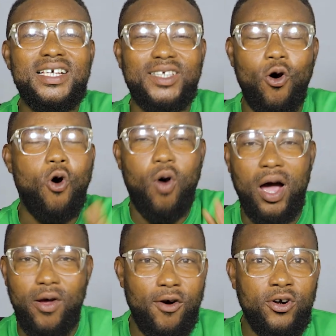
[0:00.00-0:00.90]

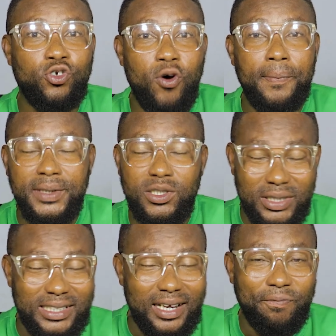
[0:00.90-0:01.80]
So you are going to compete
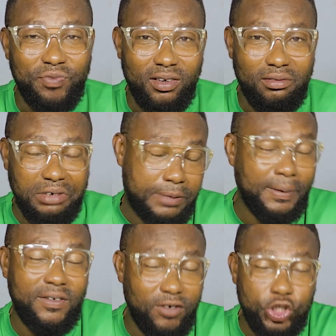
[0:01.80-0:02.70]
with
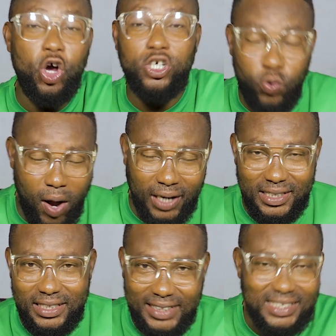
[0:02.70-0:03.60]
respectively young
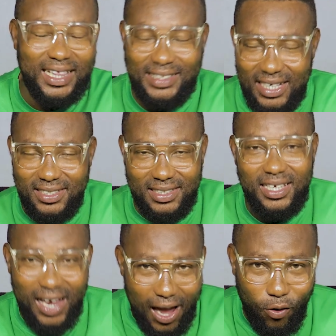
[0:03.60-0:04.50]
squad, just like Chelsea.
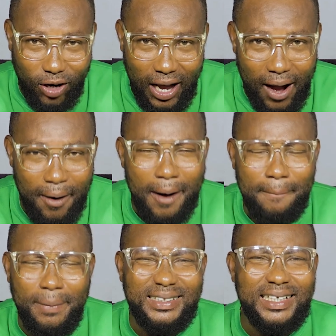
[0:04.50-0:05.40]

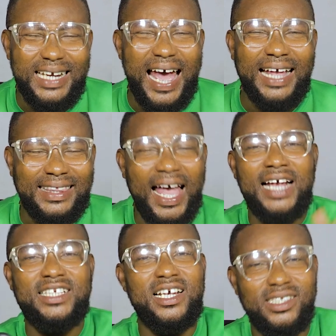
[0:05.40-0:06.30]
But the
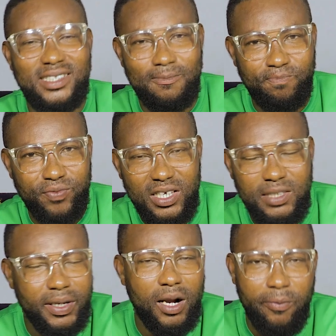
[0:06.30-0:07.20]
entire Chelsea team
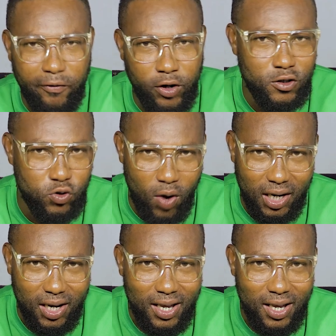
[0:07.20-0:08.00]
is made up of a young squad.